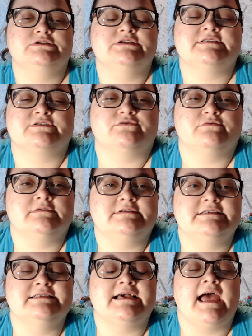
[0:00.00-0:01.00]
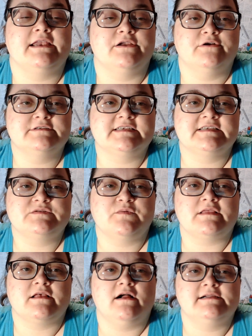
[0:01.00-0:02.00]
just diagnosed us
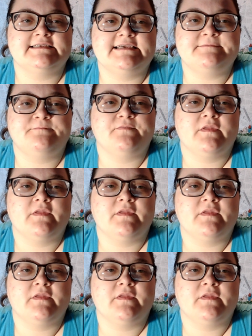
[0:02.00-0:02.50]
with called it.